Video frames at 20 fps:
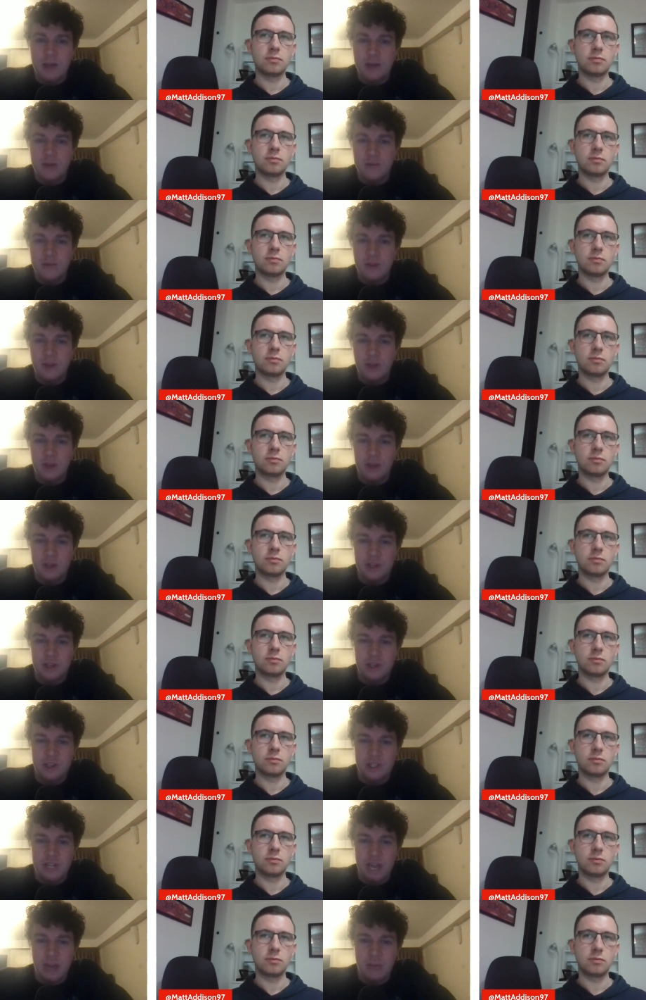Speaker 1: of uh,
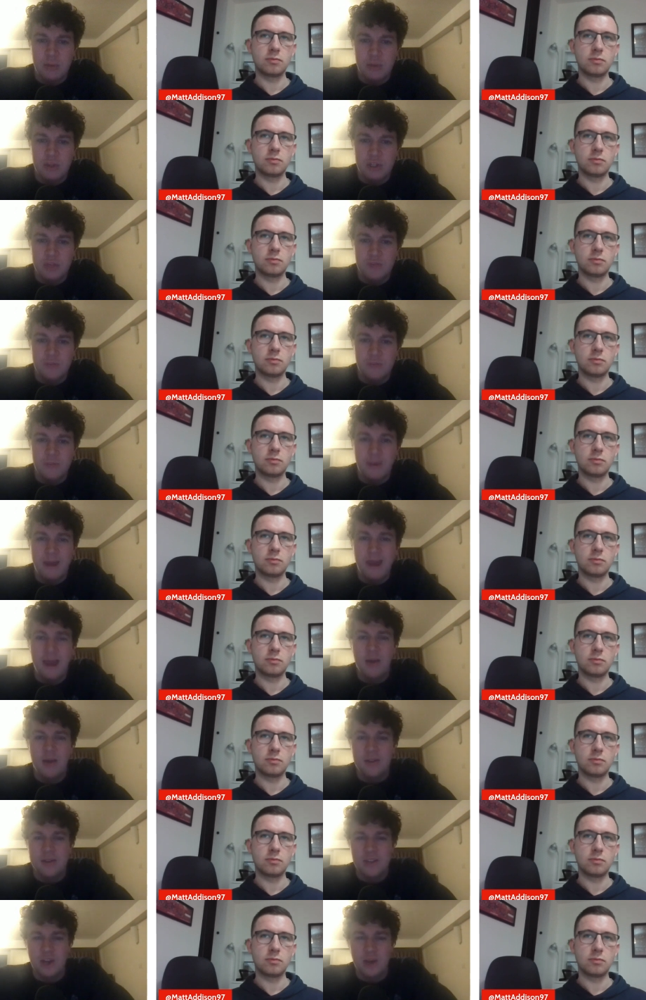just how much
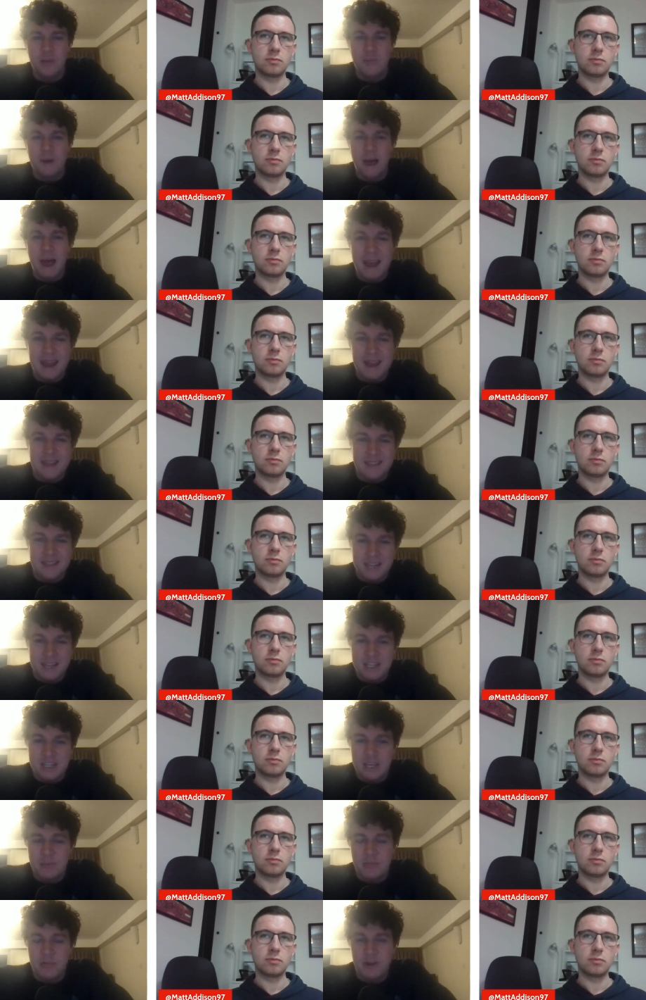better you know high
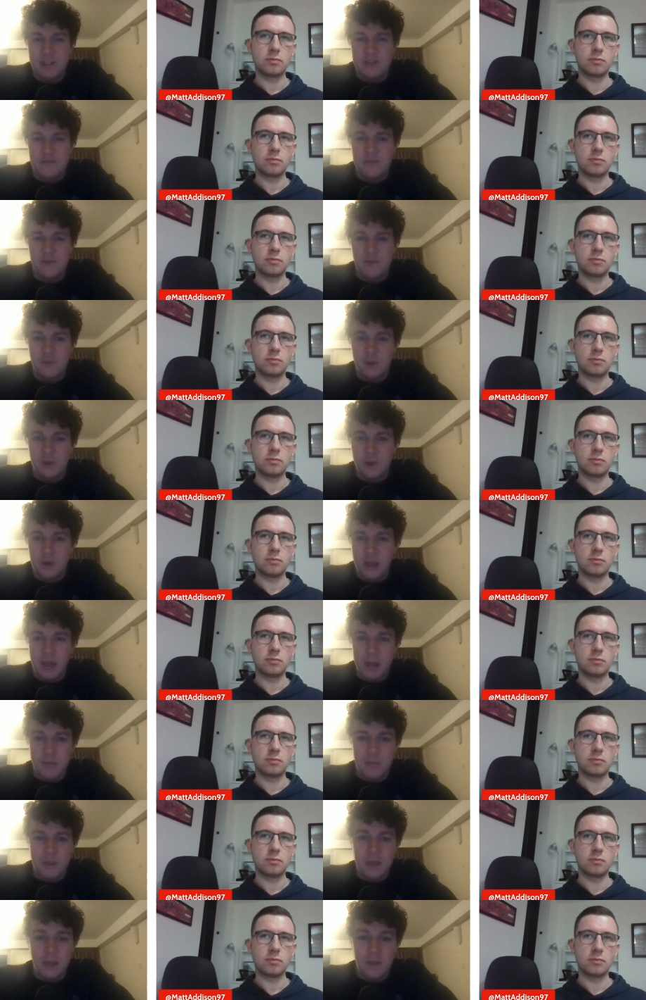intensity pressing football
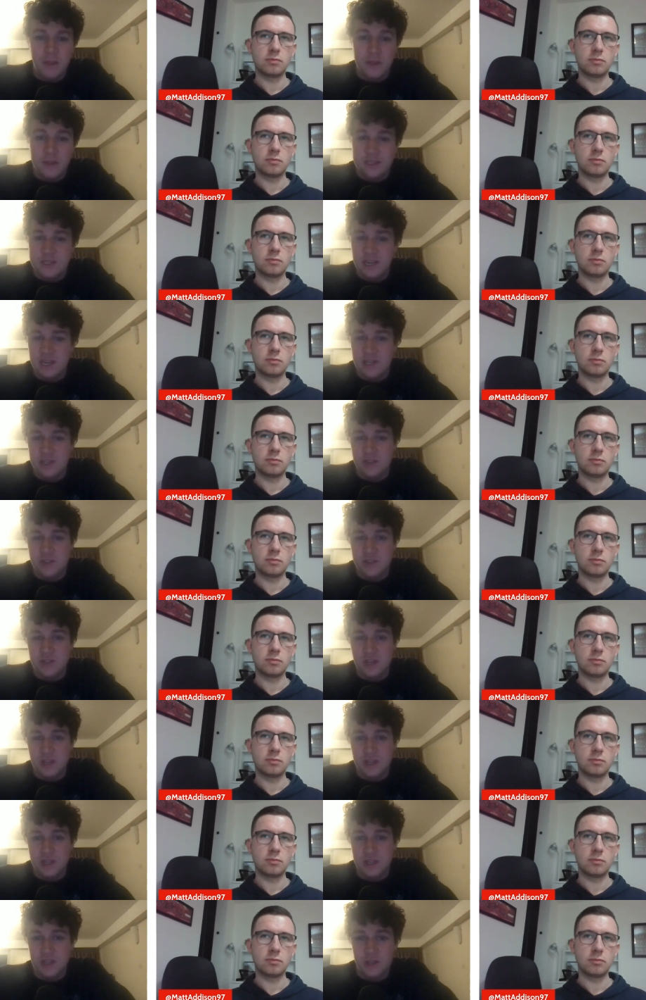can be on the international
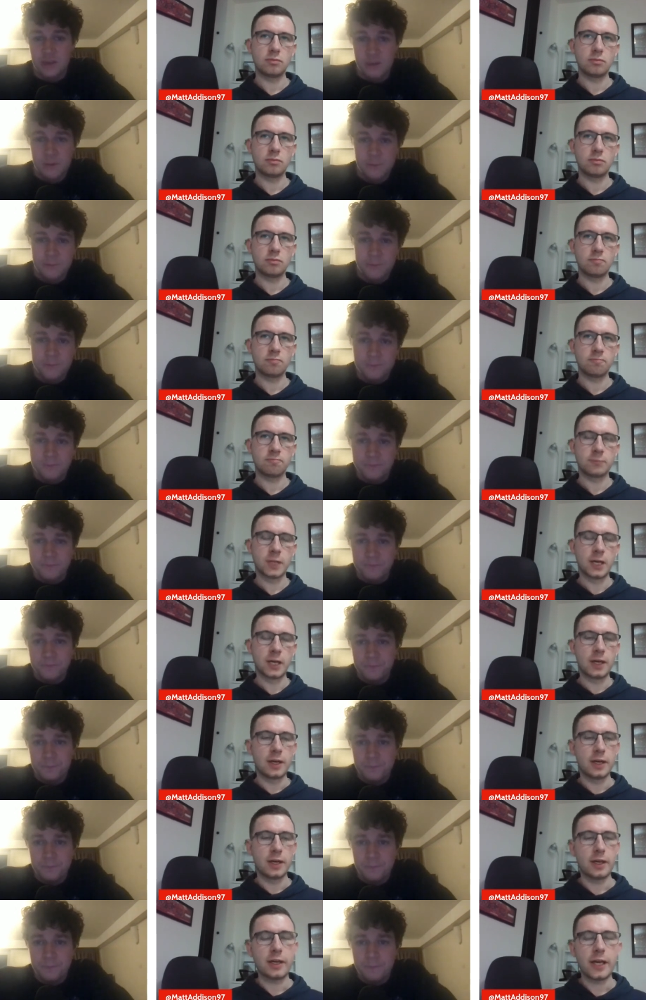stage?
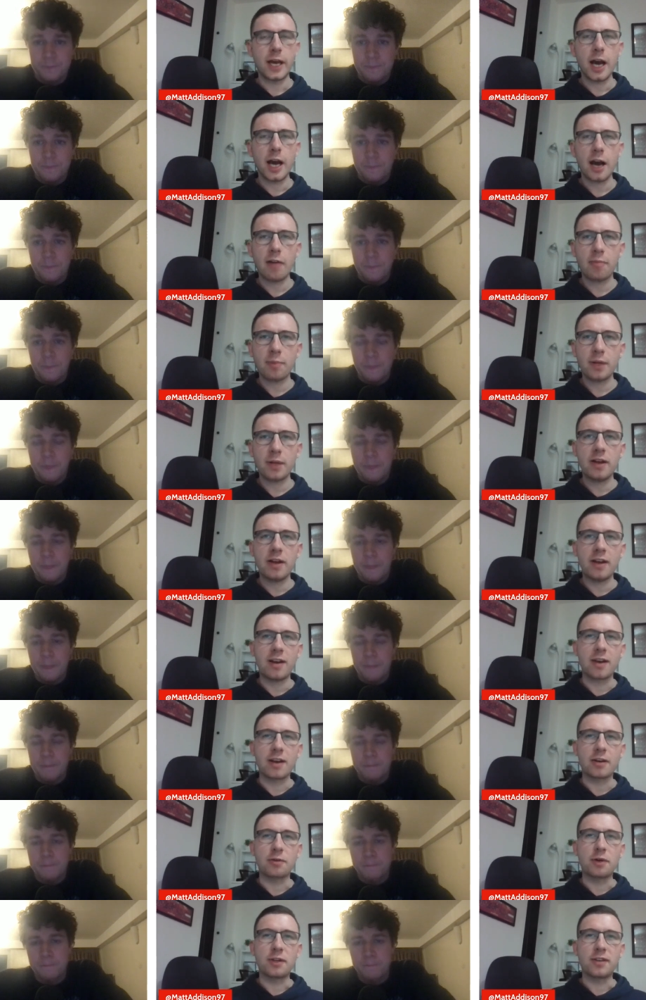
Speaker 2: Yeah, I've been
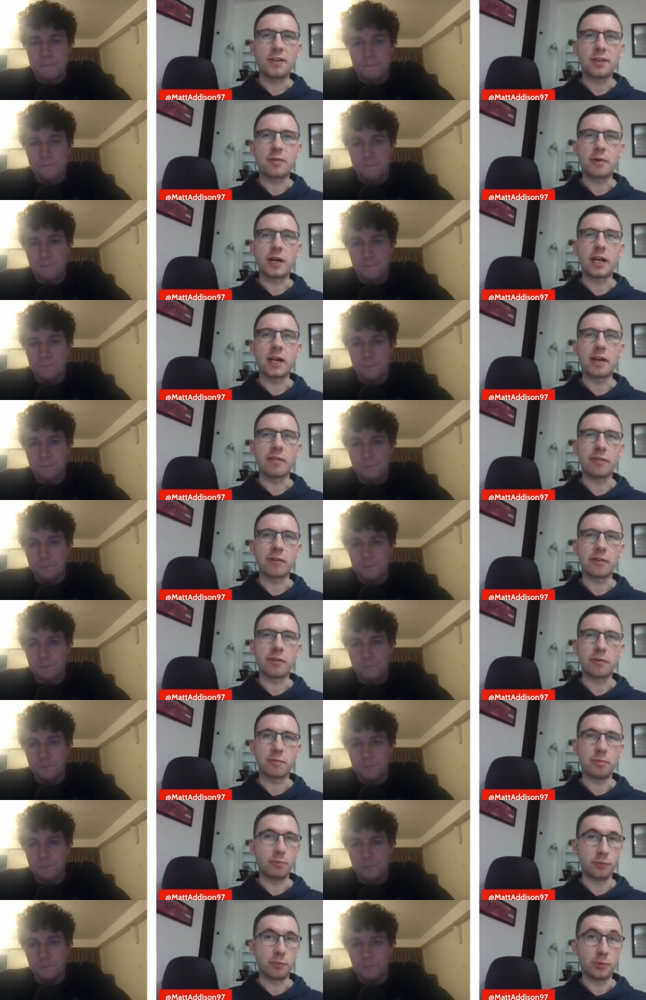a critic really of,
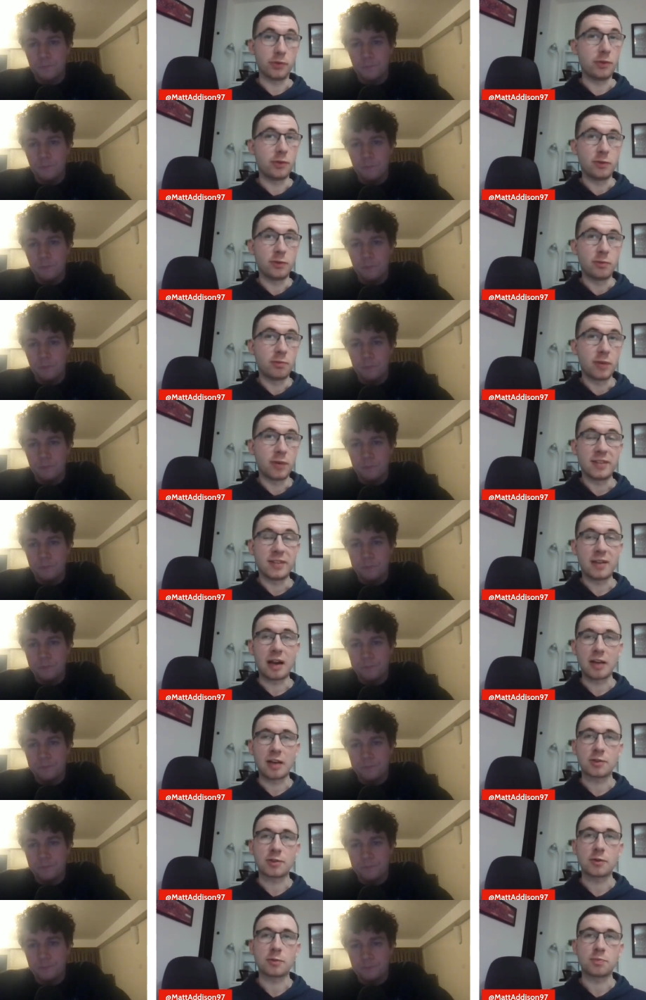of
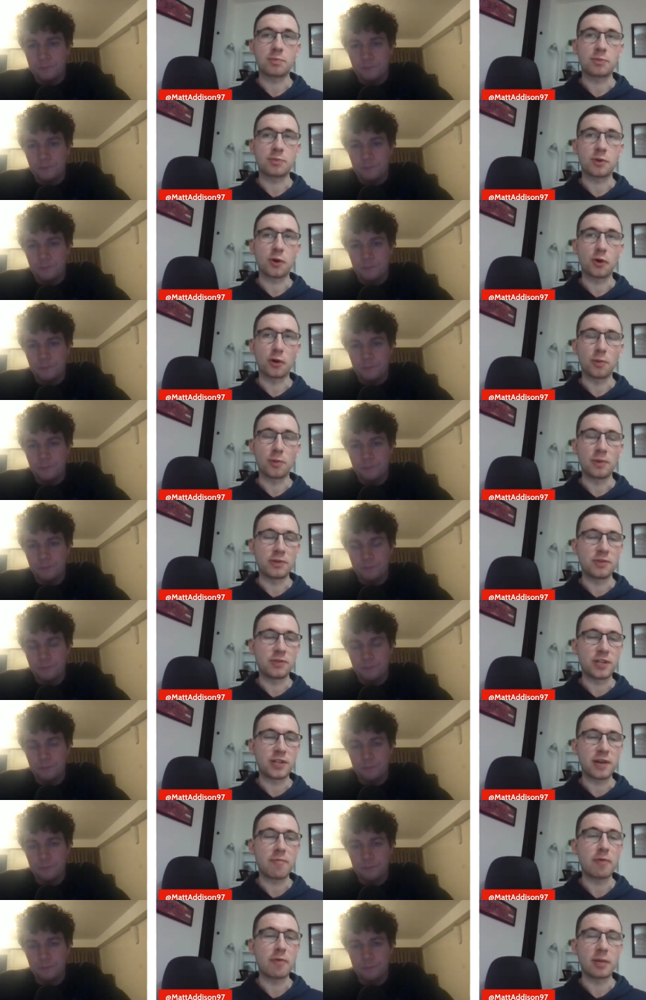international tournaments
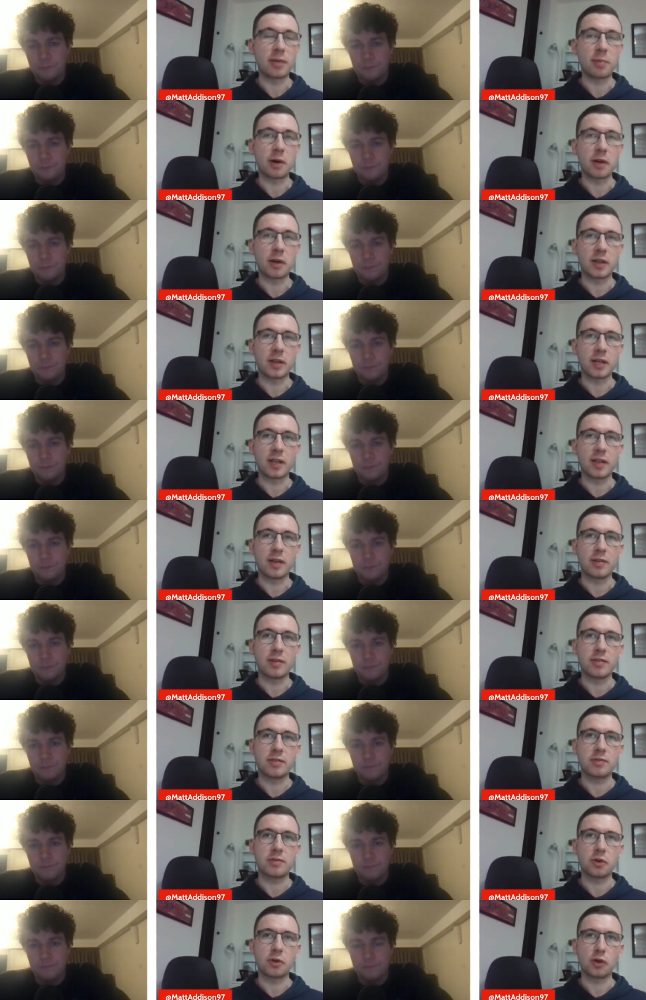generally, but I think in
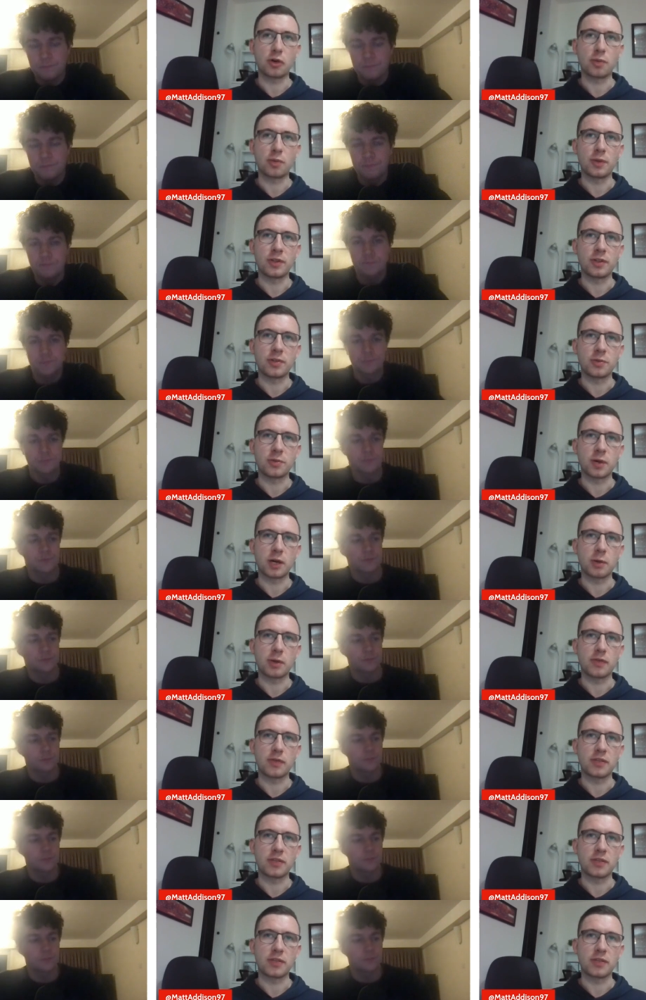this tournament as well, we've